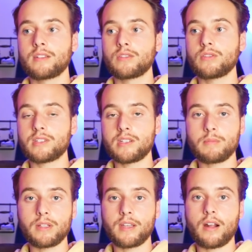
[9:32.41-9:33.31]
to
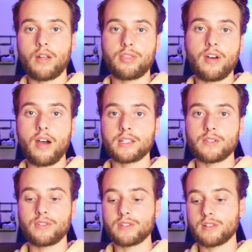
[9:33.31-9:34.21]
stimulate our thoughts
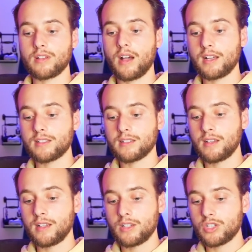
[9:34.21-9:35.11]
versus us
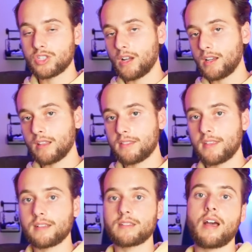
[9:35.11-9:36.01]
shutting
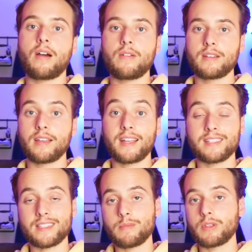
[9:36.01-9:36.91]
things out and
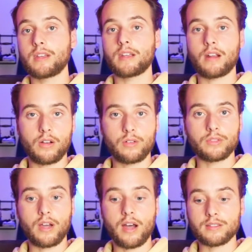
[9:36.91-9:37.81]
stimulating our own
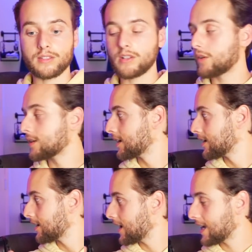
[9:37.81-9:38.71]
thoughts. So,
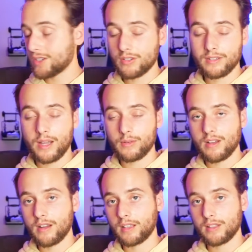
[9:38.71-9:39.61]
Angel and I were
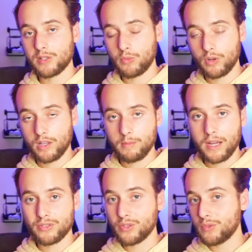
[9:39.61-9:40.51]
talking this morning
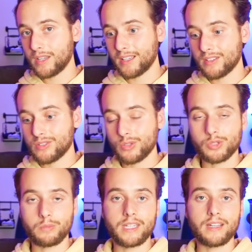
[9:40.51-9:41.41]
about doing a
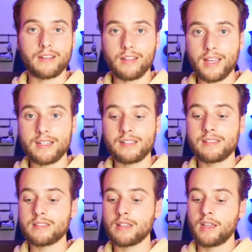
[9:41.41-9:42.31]
social media
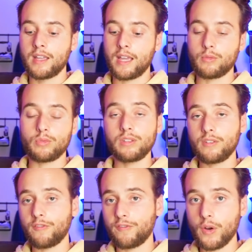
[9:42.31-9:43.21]
cleanse and really
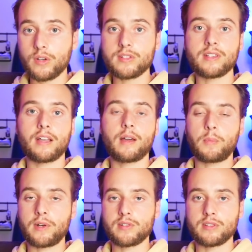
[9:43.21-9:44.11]
focusing on
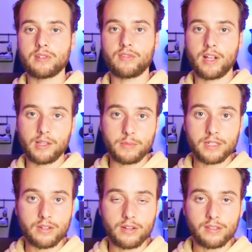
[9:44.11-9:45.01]
personal
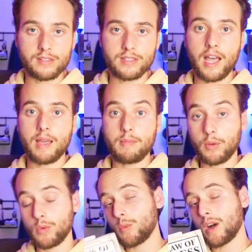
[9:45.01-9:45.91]
development during this time.
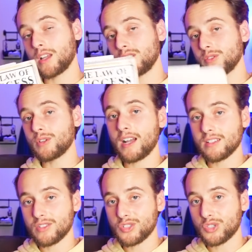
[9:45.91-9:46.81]
And we want you
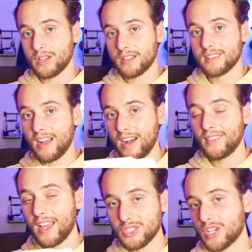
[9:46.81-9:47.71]
guys to join us on
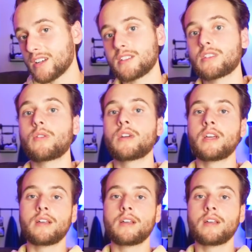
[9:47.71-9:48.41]
that journey. So,